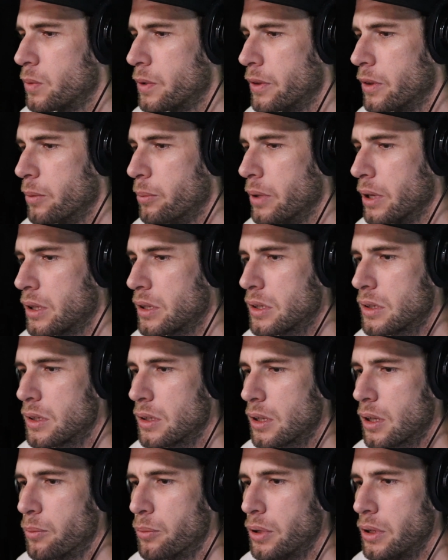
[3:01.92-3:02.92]
with the mix
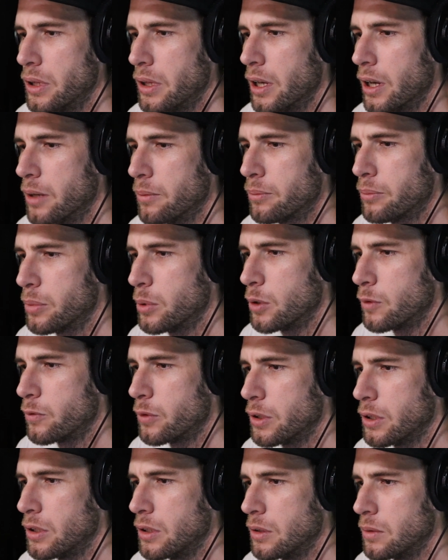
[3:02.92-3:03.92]
completely up, but if
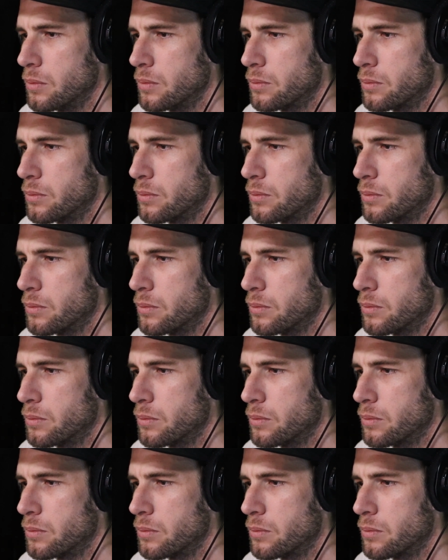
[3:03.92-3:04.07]
we